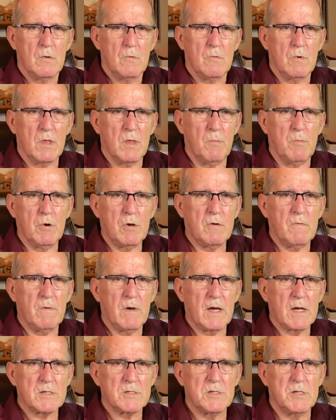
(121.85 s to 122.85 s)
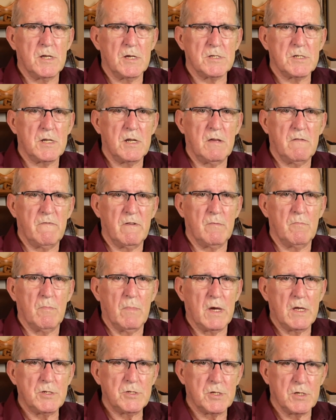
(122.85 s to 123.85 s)
When the book of Acts doesn't even
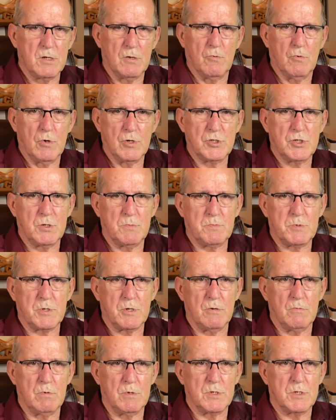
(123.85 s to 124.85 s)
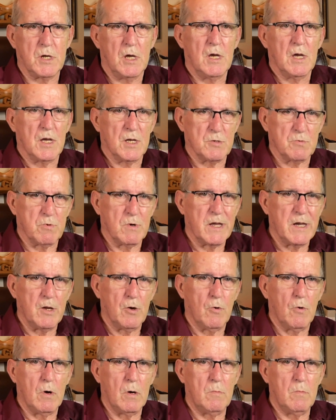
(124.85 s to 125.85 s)
mention the worship service as we
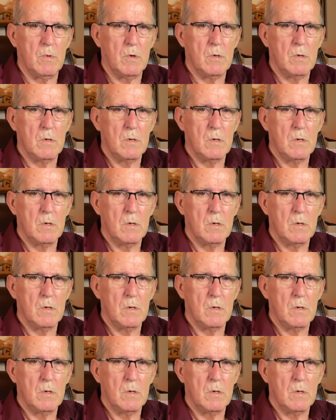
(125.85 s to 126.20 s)
know them.